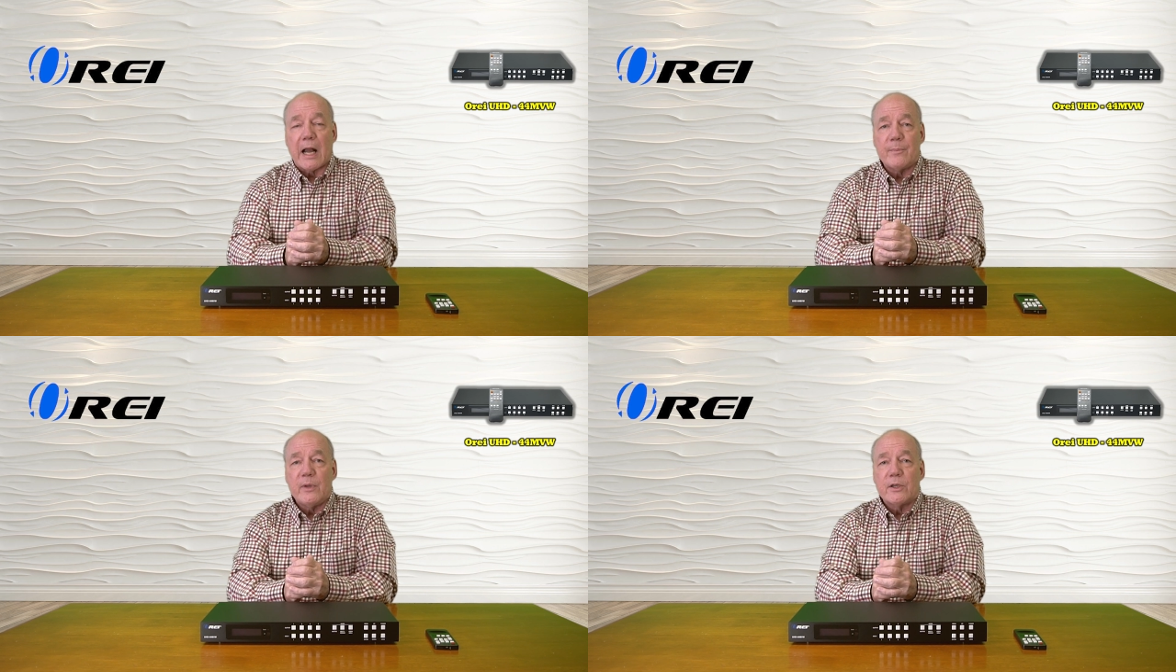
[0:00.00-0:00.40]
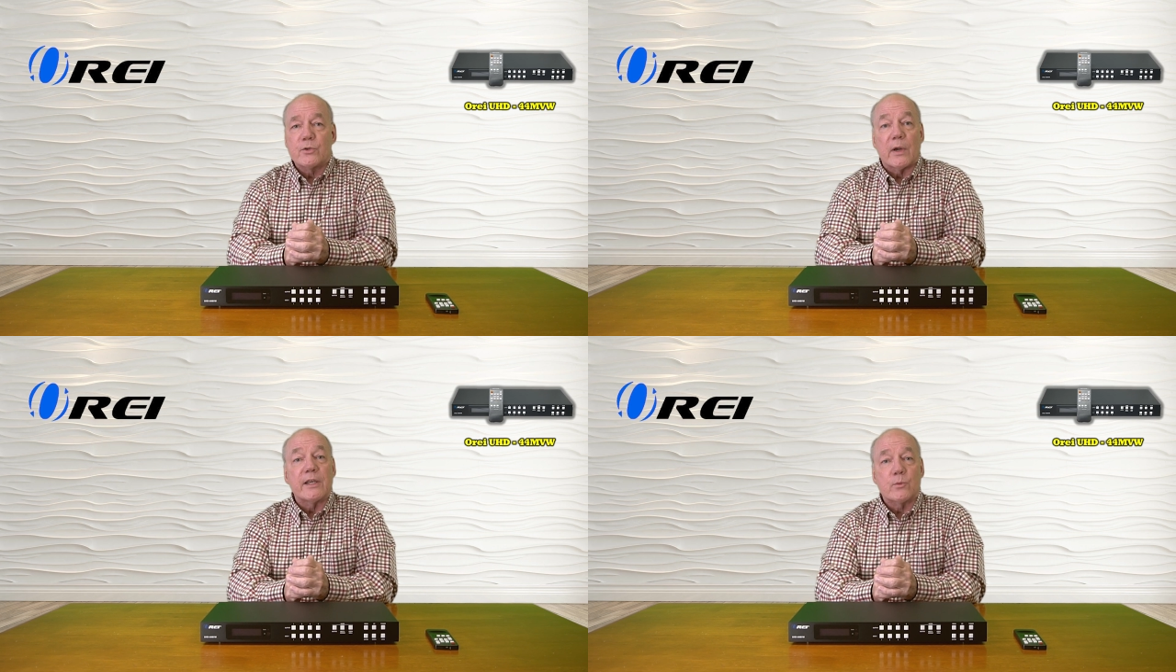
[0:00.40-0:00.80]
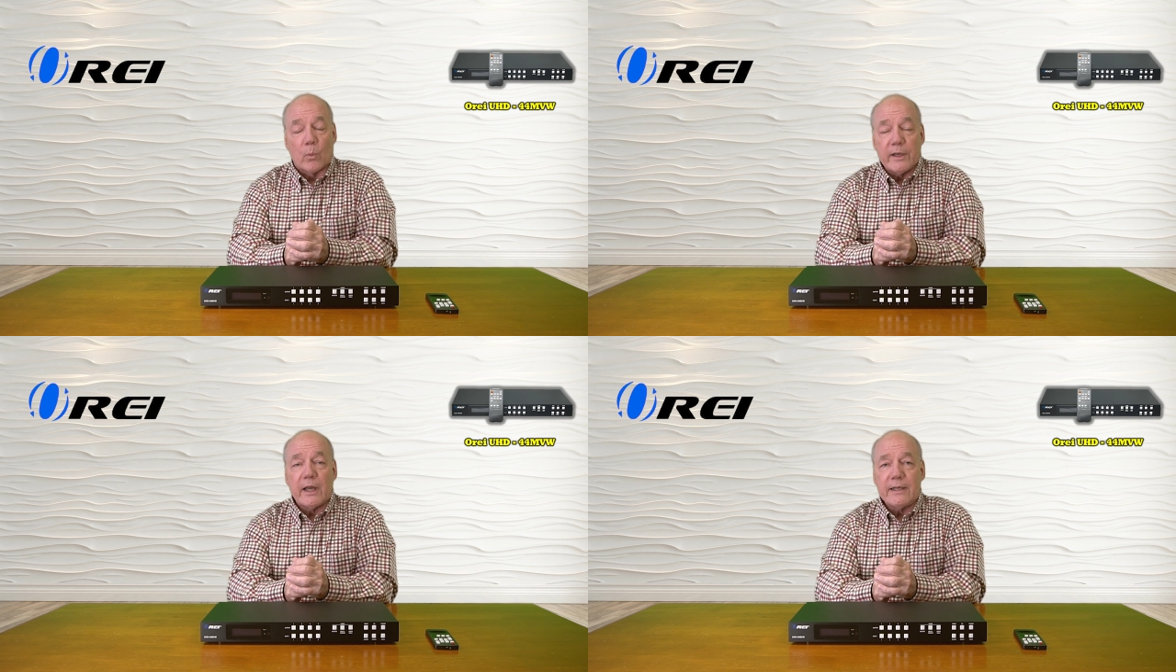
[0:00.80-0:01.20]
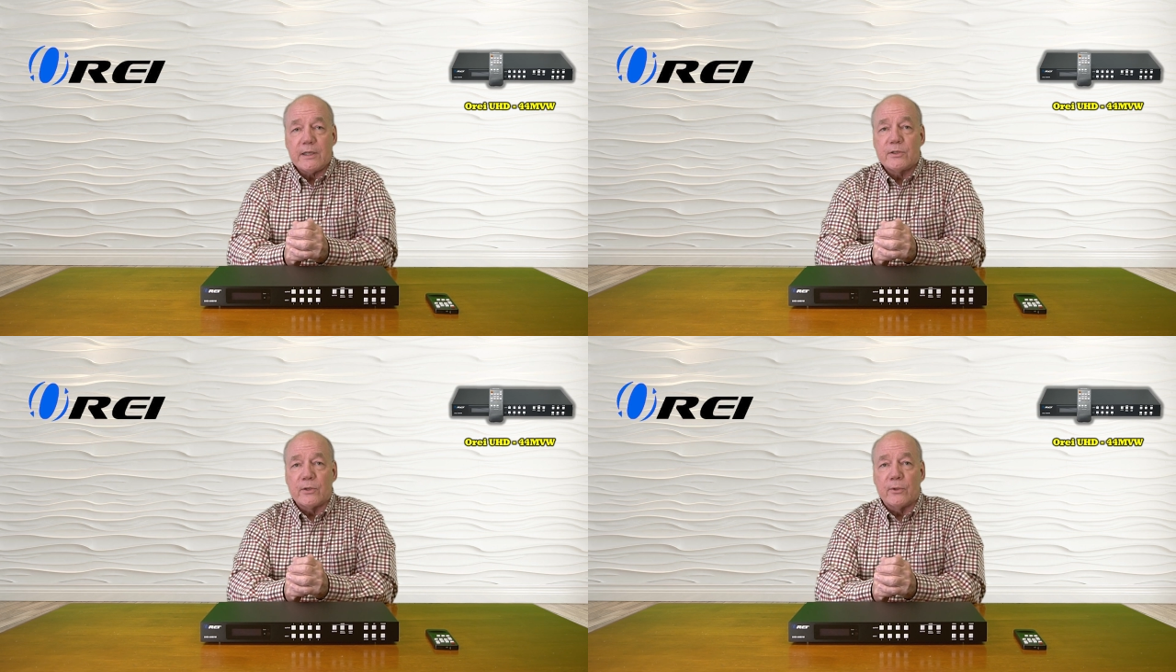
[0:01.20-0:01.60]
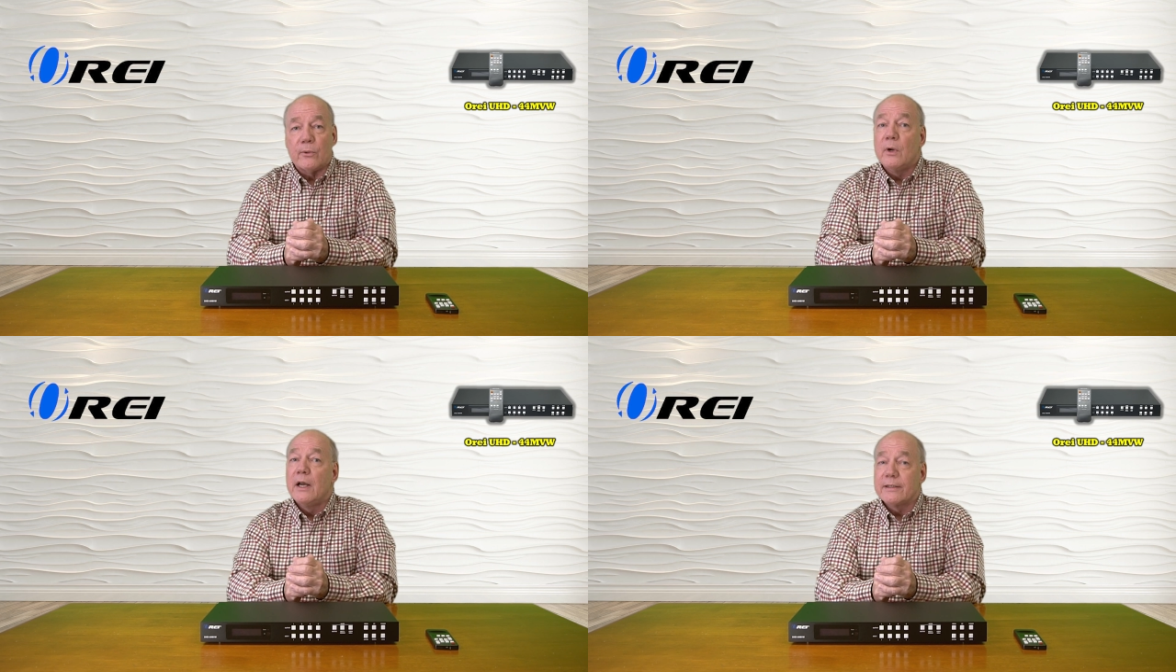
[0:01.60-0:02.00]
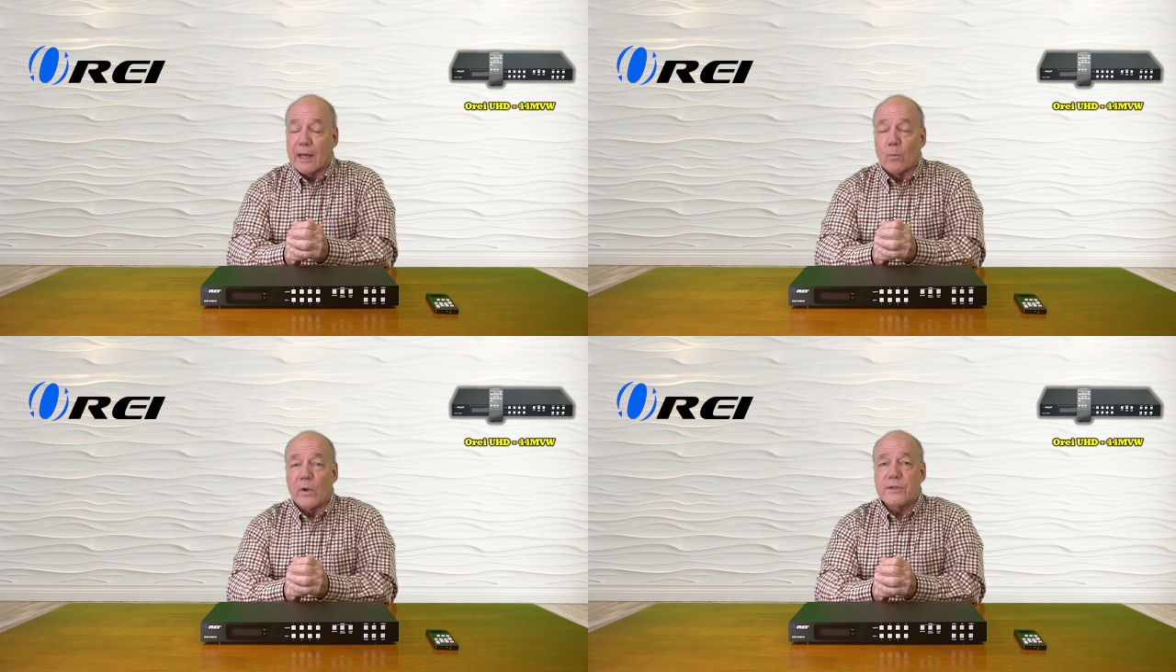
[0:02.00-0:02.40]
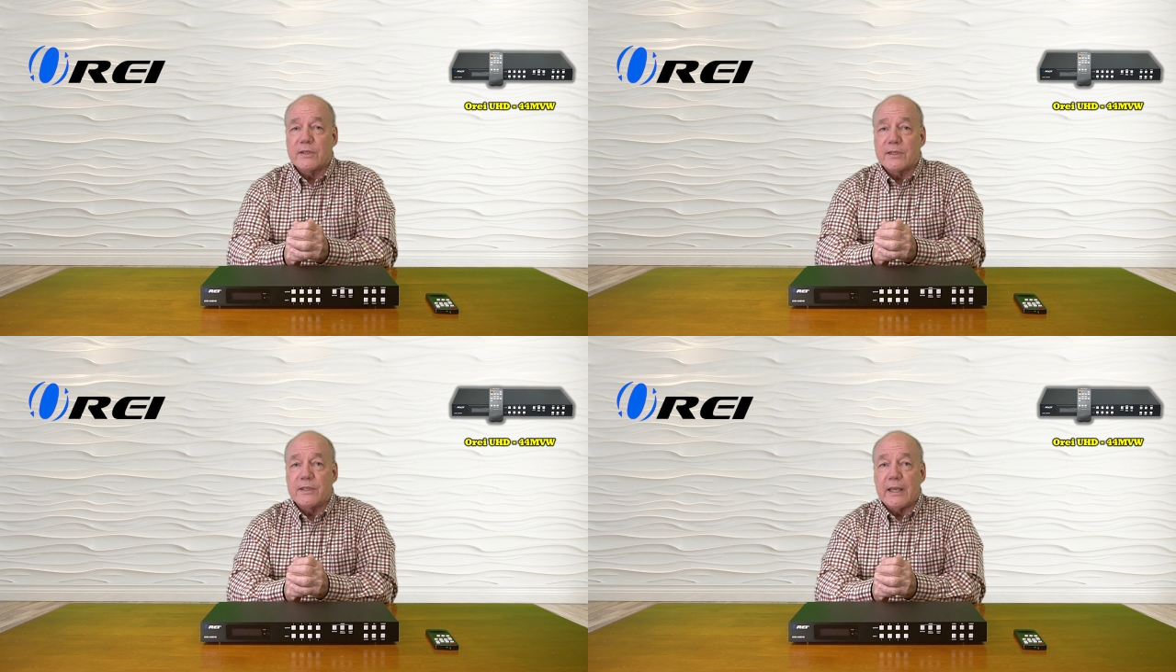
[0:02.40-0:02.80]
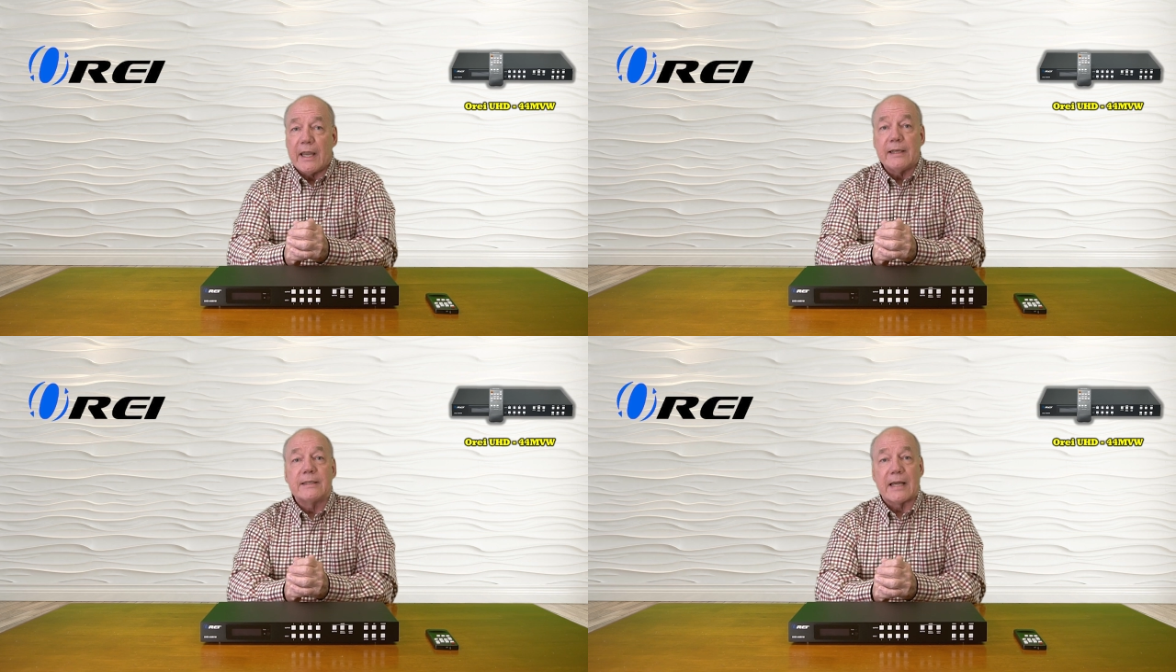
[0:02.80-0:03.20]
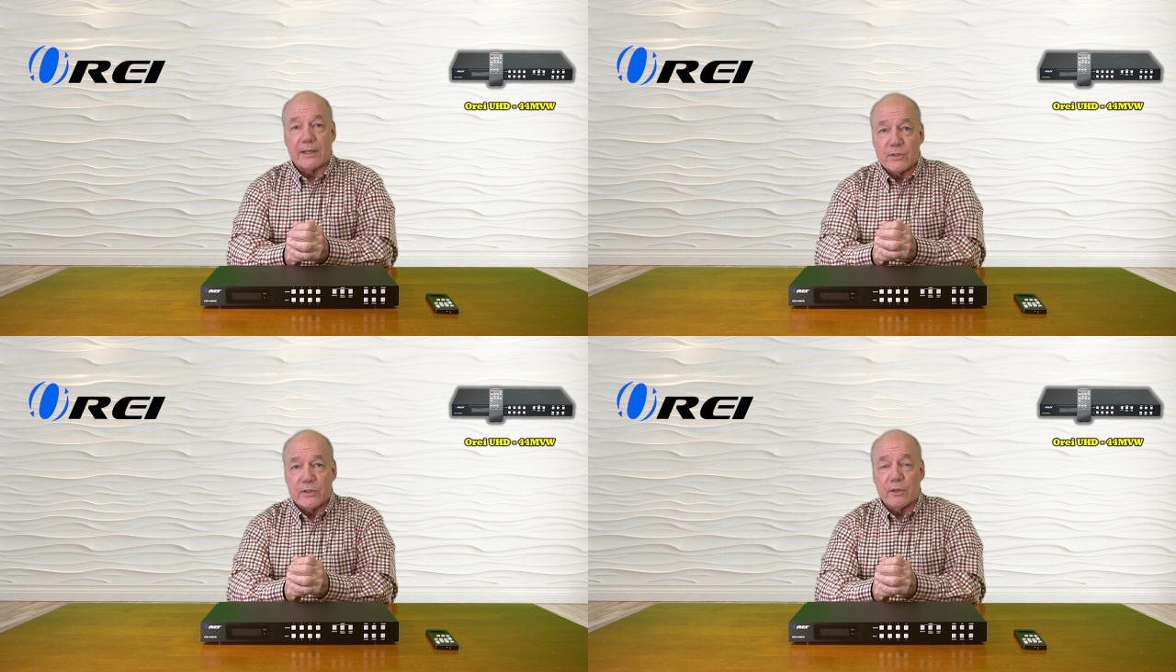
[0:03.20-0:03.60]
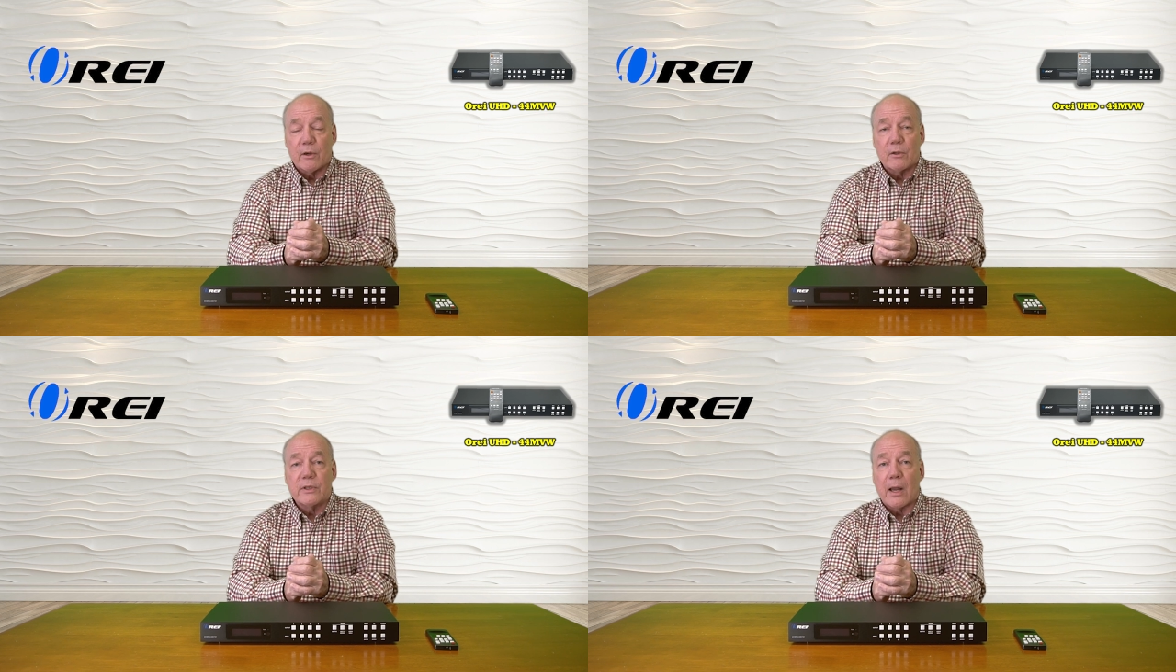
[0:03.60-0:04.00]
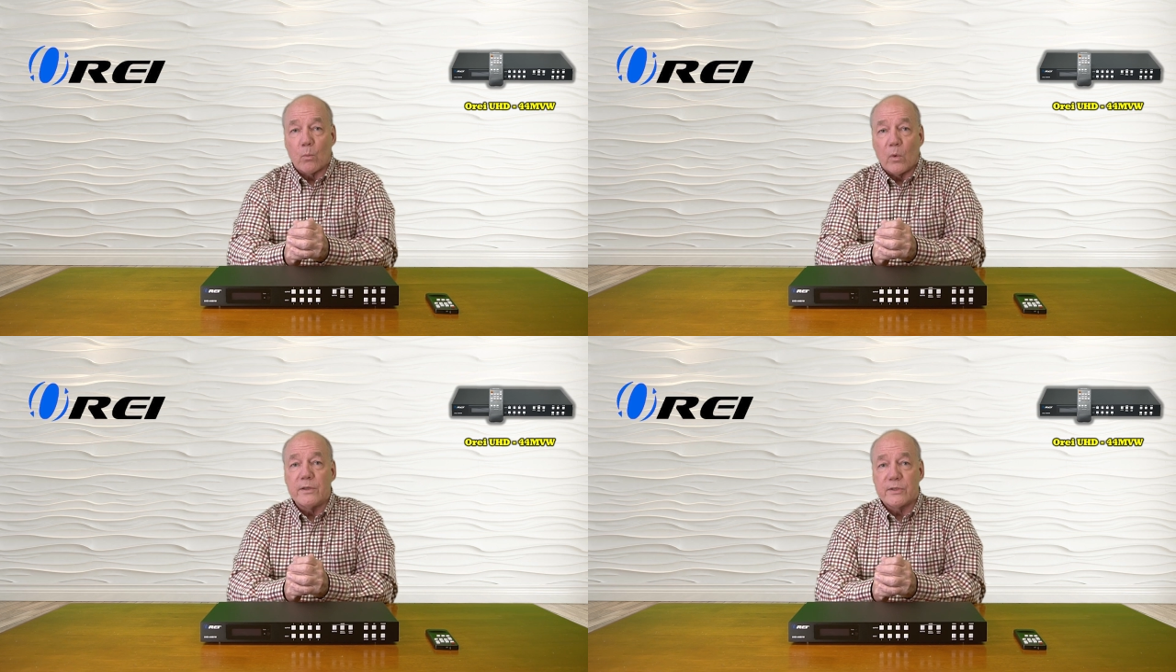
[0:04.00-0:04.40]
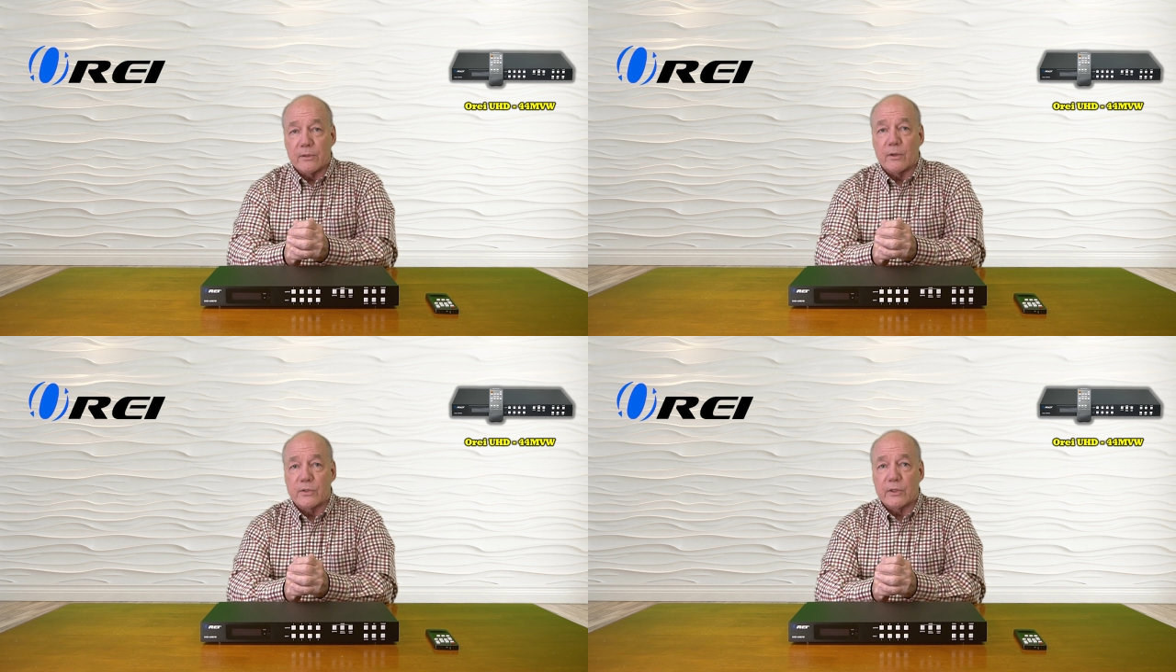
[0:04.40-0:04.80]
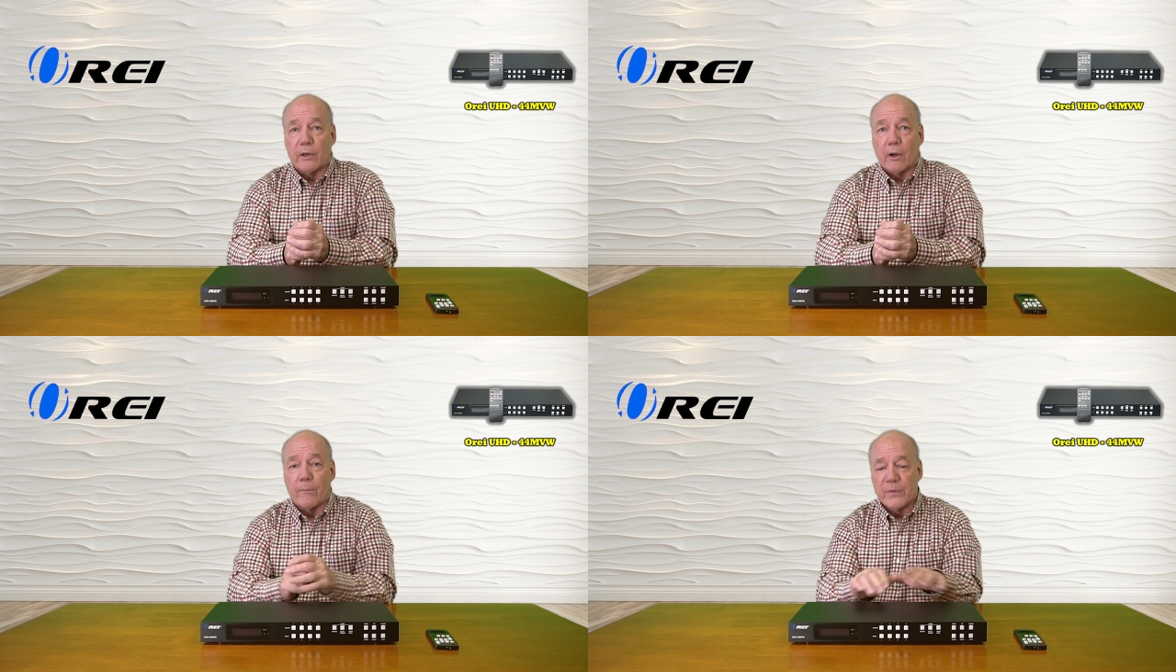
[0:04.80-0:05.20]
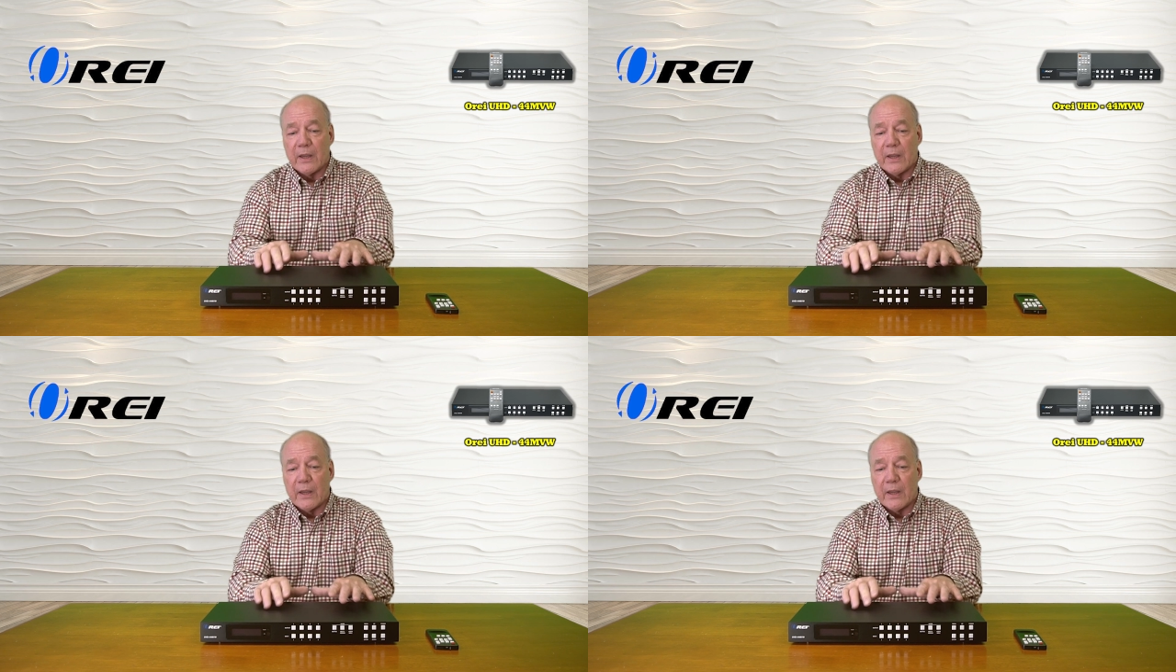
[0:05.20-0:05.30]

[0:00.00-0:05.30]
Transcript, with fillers: IP address 192.168.0.100,